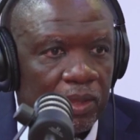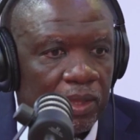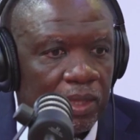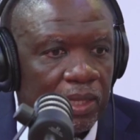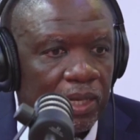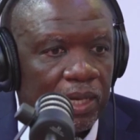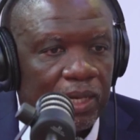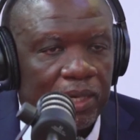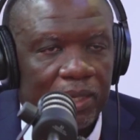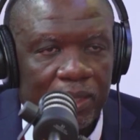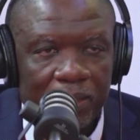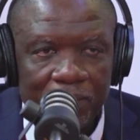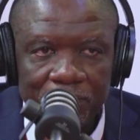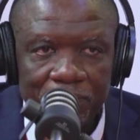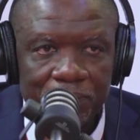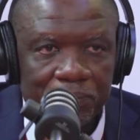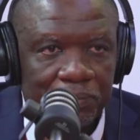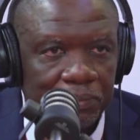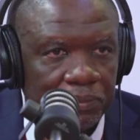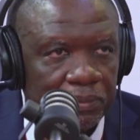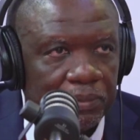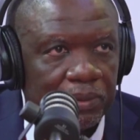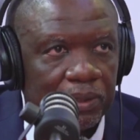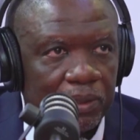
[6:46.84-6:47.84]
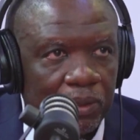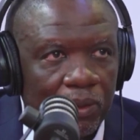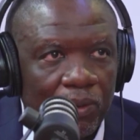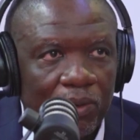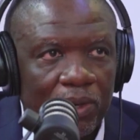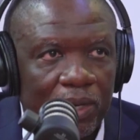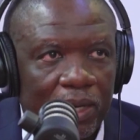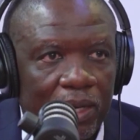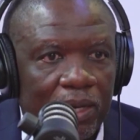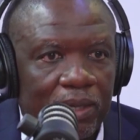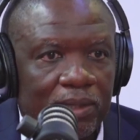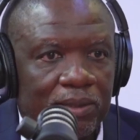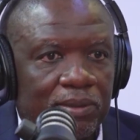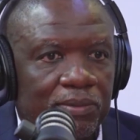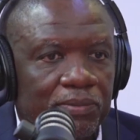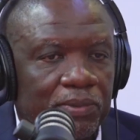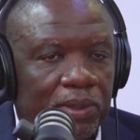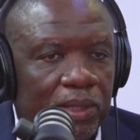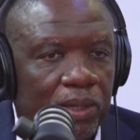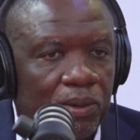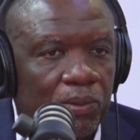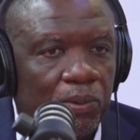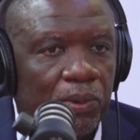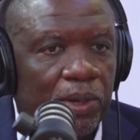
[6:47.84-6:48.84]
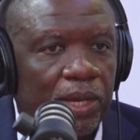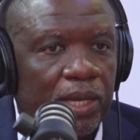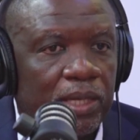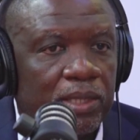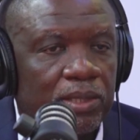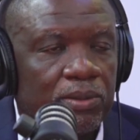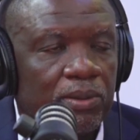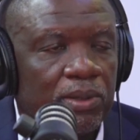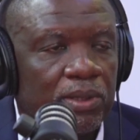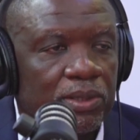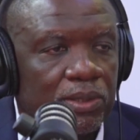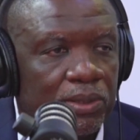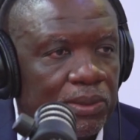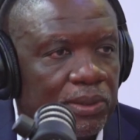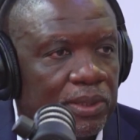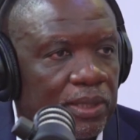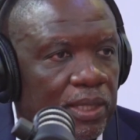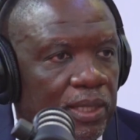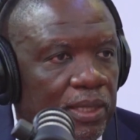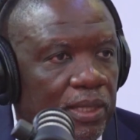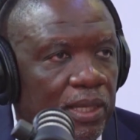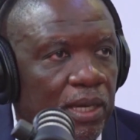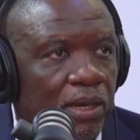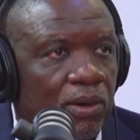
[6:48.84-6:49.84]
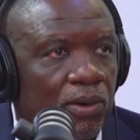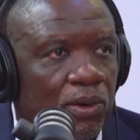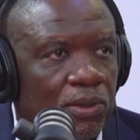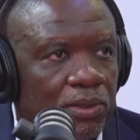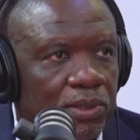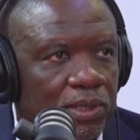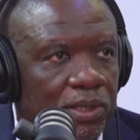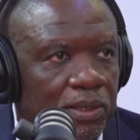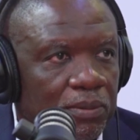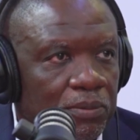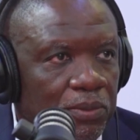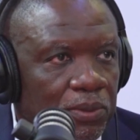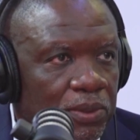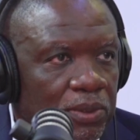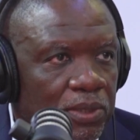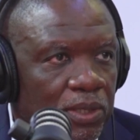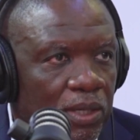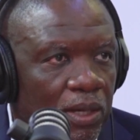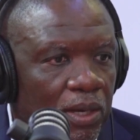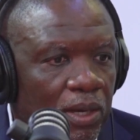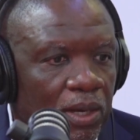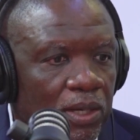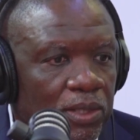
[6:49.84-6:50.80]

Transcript: that have gone out of their way to ensure that they contribute